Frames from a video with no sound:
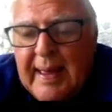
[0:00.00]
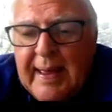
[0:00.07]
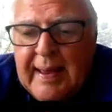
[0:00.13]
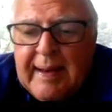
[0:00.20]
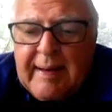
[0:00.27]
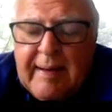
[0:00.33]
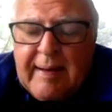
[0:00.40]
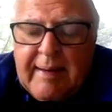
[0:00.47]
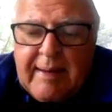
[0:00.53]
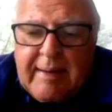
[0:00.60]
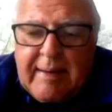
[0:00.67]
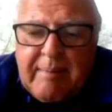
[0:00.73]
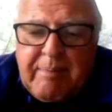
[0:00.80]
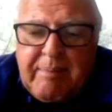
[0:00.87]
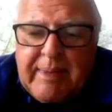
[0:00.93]
And
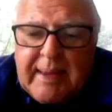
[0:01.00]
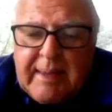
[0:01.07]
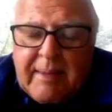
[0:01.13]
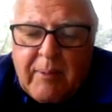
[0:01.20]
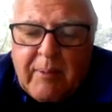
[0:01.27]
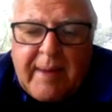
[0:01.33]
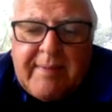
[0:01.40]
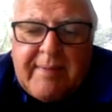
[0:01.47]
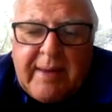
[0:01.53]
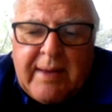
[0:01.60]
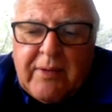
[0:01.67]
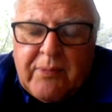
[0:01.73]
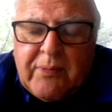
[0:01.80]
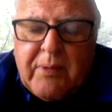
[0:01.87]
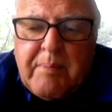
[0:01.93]
the west
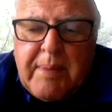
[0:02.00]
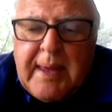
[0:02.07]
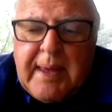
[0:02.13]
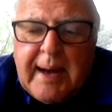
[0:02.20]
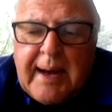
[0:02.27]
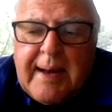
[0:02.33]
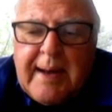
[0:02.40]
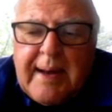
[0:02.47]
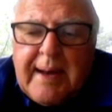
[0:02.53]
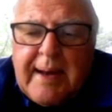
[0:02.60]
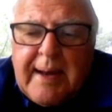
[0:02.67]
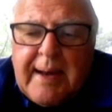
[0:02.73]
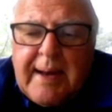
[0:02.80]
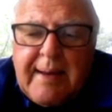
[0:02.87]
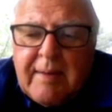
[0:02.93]
coast would be
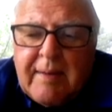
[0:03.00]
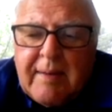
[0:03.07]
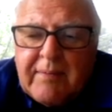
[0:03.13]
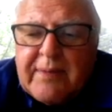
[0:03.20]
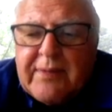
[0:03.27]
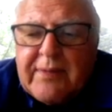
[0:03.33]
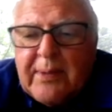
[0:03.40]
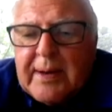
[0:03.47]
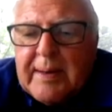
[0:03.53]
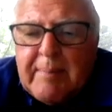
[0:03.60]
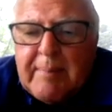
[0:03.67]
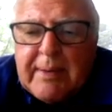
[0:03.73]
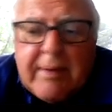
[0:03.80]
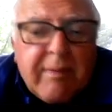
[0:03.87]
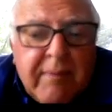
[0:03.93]
ideal for snorkeling
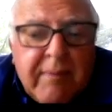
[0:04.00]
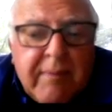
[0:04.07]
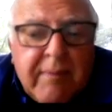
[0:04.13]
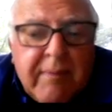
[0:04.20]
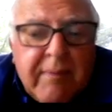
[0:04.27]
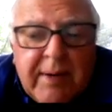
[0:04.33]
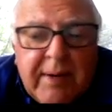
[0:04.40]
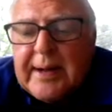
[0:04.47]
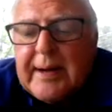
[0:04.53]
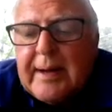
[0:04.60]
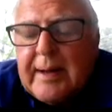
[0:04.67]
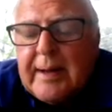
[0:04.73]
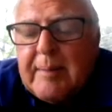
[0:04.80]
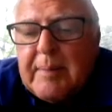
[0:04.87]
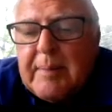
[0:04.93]
because it's very, very
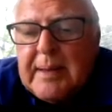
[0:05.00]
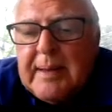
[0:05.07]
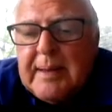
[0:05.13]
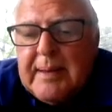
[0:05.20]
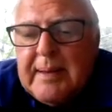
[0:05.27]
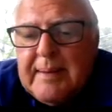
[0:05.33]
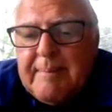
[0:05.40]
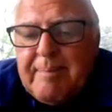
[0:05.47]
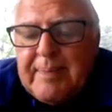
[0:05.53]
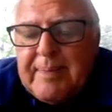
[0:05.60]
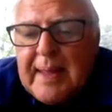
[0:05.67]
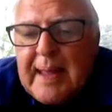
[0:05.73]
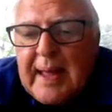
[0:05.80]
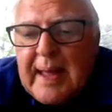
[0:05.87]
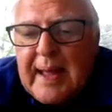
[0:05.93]
calm.
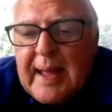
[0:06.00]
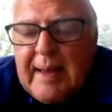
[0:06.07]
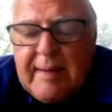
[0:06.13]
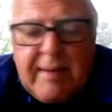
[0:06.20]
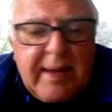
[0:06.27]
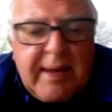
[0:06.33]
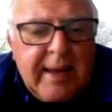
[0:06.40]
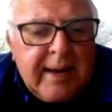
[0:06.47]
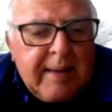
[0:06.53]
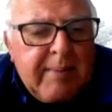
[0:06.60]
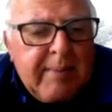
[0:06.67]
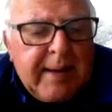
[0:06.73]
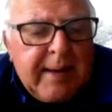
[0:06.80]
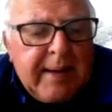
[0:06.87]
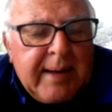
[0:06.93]
And indeed, I
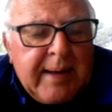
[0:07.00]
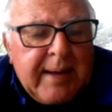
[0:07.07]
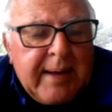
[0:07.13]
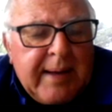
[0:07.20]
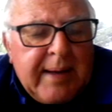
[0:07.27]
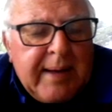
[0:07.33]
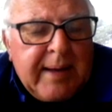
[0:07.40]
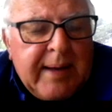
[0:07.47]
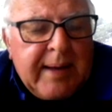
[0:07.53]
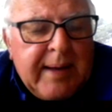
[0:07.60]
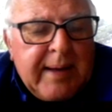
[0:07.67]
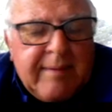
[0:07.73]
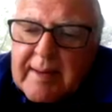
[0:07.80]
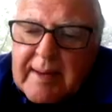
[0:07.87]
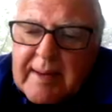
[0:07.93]
should have
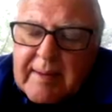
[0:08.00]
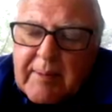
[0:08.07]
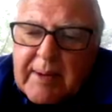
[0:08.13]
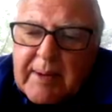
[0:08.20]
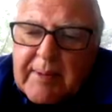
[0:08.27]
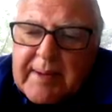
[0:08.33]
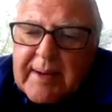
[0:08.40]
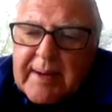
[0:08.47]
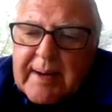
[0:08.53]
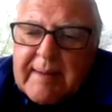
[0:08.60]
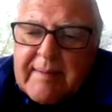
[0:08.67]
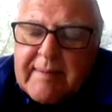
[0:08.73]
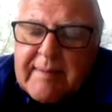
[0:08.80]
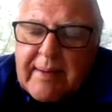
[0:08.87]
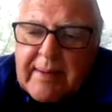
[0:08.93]
mentioned while we're talking
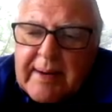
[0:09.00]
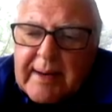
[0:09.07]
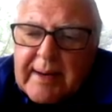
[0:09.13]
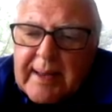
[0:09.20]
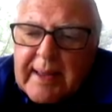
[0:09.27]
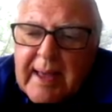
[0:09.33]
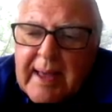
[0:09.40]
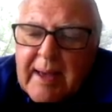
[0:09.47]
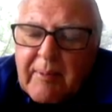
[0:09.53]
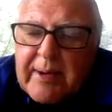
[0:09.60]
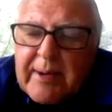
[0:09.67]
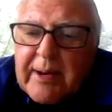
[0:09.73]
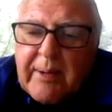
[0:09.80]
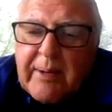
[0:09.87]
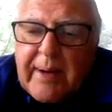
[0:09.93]
snorkeling, when
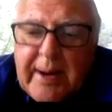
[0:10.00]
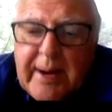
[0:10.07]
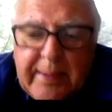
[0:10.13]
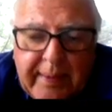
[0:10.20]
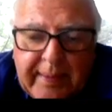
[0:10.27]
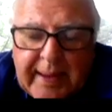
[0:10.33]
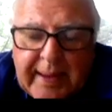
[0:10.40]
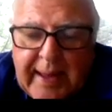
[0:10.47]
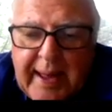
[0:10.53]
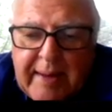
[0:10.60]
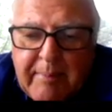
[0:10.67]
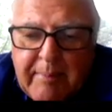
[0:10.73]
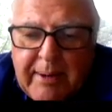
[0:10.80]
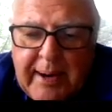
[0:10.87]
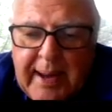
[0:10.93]
you go out on the
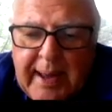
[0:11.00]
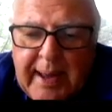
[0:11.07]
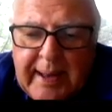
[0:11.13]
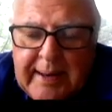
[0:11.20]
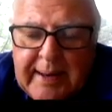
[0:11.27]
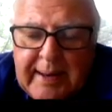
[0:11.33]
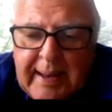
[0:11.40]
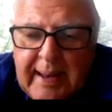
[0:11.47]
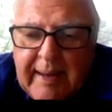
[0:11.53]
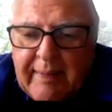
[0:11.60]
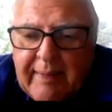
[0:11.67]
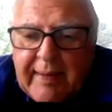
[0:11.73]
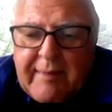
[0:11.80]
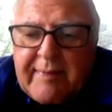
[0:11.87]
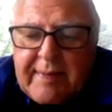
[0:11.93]
catamaran,
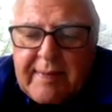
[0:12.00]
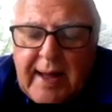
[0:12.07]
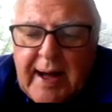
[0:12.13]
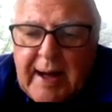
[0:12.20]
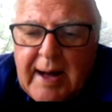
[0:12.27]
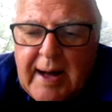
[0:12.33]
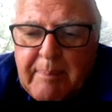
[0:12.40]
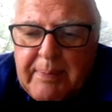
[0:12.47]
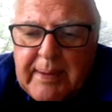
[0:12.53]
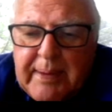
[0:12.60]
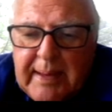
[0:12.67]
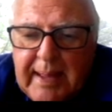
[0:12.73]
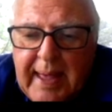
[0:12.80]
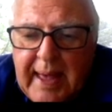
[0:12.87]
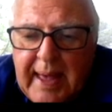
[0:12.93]
they stop
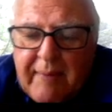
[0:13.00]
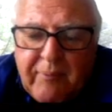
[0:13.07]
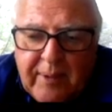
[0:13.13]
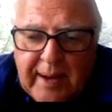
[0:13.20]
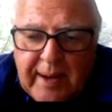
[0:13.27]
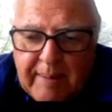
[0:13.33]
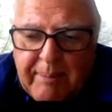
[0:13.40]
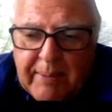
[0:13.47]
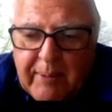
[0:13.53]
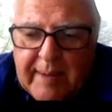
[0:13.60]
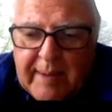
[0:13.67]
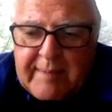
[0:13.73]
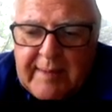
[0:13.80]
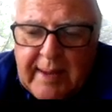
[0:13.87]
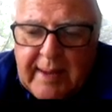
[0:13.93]
halfway up the
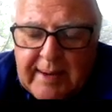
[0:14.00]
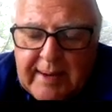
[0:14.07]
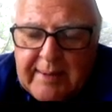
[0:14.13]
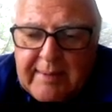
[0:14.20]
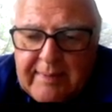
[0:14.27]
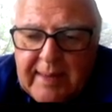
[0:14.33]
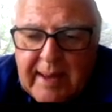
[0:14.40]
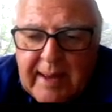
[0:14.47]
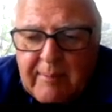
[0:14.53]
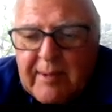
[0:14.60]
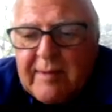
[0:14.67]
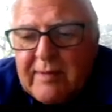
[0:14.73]
west coast, and we